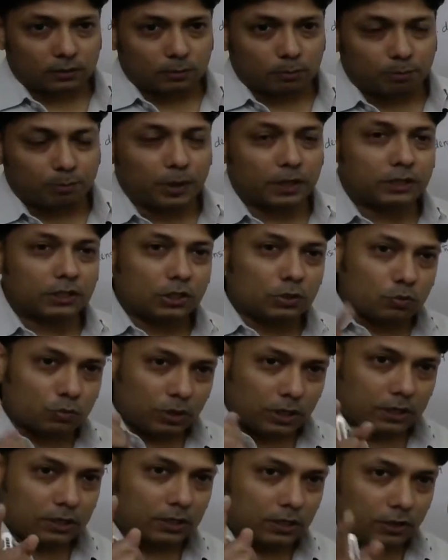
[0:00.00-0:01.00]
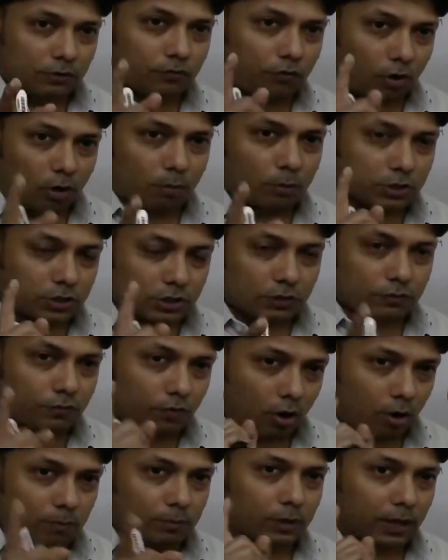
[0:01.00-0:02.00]
but you need the information
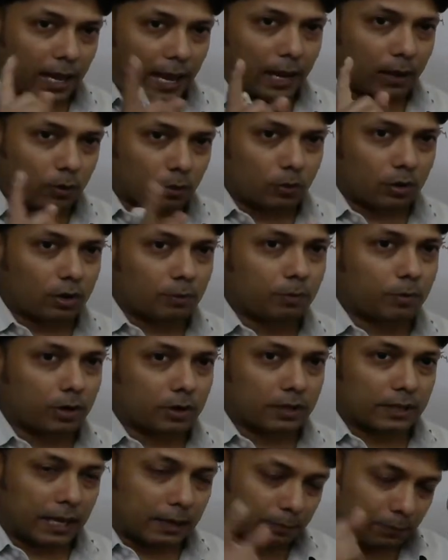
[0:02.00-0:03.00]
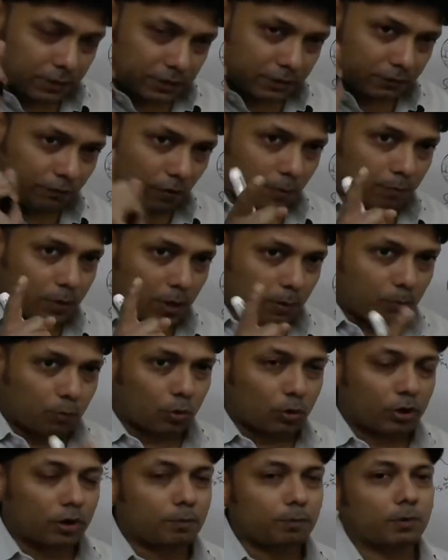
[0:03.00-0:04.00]
from the angular part, that means from the
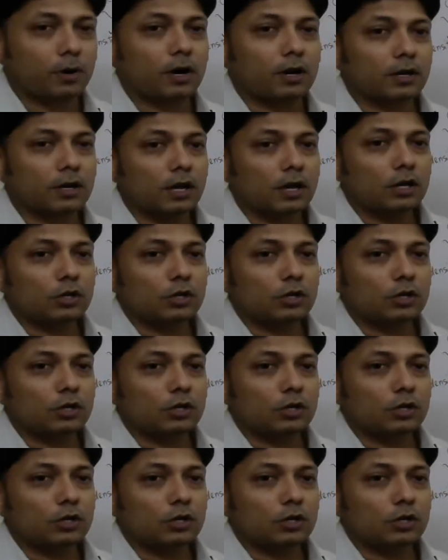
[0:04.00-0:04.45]
polar part,